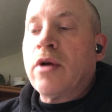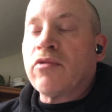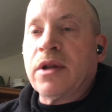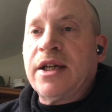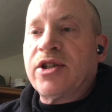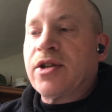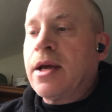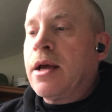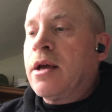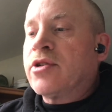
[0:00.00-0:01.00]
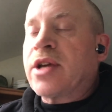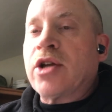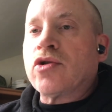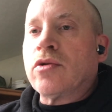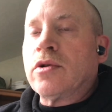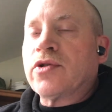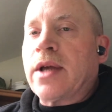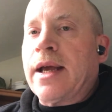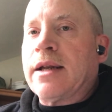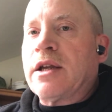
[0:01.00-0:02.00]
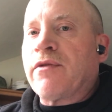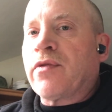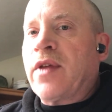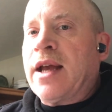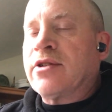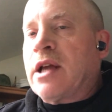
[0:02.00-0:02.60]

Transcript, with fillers: release schedules and different things.